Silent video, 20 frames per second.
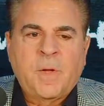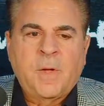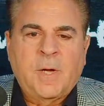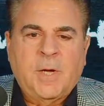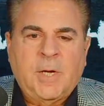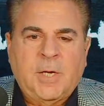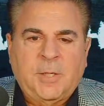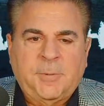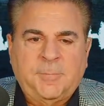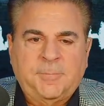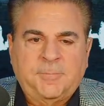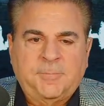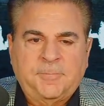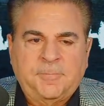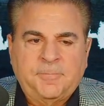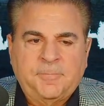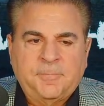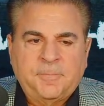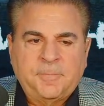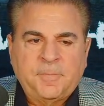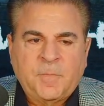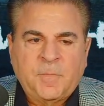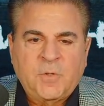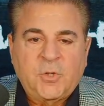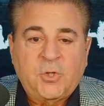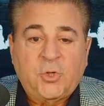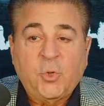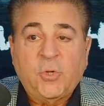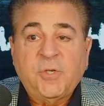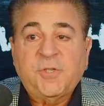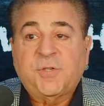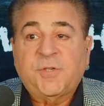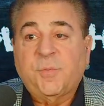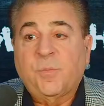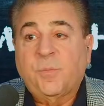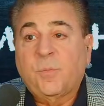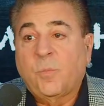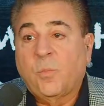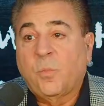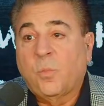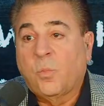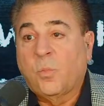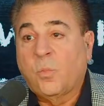I have some more info on